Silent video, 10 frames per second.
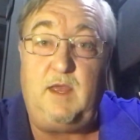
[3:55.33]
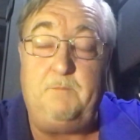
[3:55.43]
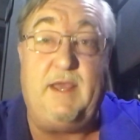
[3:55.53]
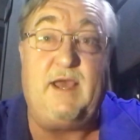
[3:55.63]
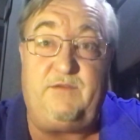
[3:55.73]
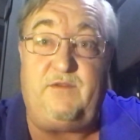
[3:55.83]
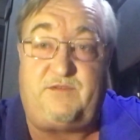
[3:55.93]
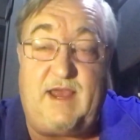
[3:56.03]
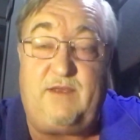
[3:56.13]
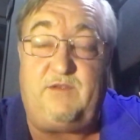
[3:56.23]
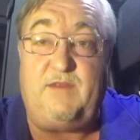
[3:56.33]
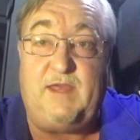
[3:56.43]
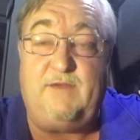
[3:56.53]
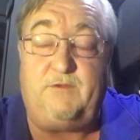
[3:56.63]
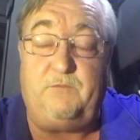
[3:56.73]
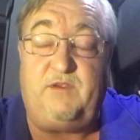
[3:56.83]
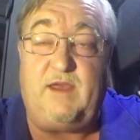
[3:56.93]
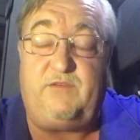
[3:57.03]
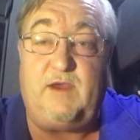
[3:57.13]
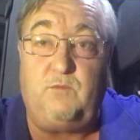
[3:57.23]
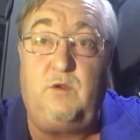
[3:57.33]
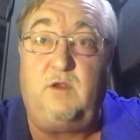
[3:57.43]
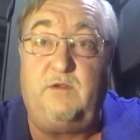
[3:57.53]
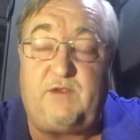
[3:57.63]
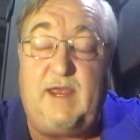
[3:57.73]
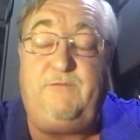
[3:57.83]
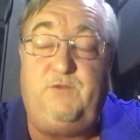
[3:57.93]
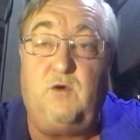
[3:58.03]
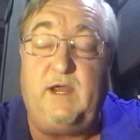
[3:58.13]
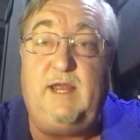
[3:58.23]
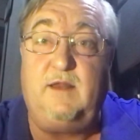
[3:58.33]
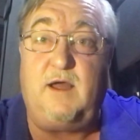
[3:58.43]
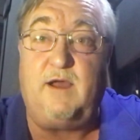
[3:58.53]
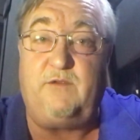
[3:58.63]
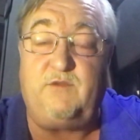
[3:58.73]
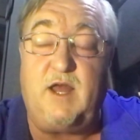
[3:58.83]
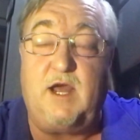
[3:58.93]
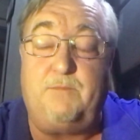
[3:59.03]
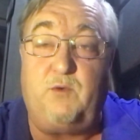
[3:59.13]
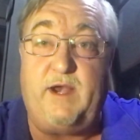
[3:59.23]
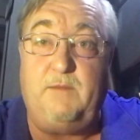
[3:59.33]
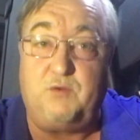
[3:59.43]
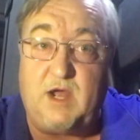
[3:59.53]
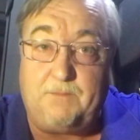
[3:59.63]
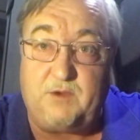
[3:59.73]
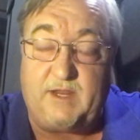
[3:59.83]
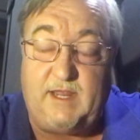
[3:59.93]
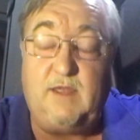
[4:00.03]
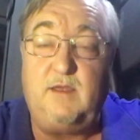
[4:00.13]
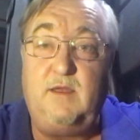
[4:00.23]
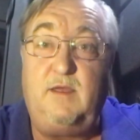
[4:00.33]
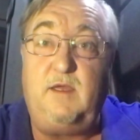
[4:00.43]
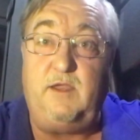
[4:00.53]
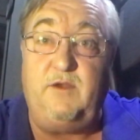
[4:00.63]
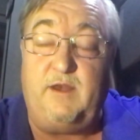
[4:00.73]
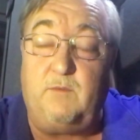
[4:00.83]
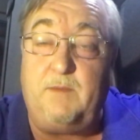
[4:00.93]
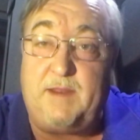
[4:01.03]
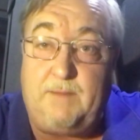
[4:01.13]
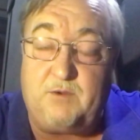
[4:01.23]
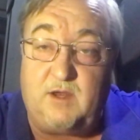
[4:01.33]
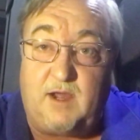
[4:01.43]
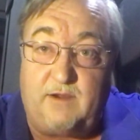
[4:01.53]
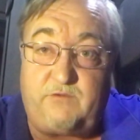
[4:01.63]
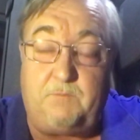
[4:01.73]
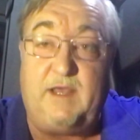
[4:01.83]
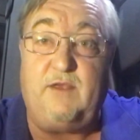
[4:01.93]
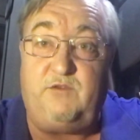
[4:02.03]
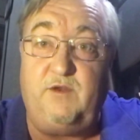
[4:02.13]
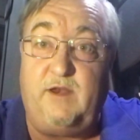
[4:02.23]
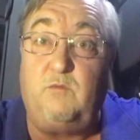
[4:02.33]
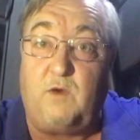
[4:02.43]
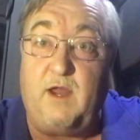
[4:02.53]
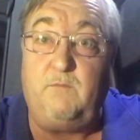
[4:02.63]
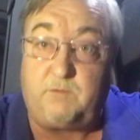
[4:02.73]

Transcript: because it says in the FMCSA rules, if your e-log is not operating properly, you need to run paper logs, because you need to run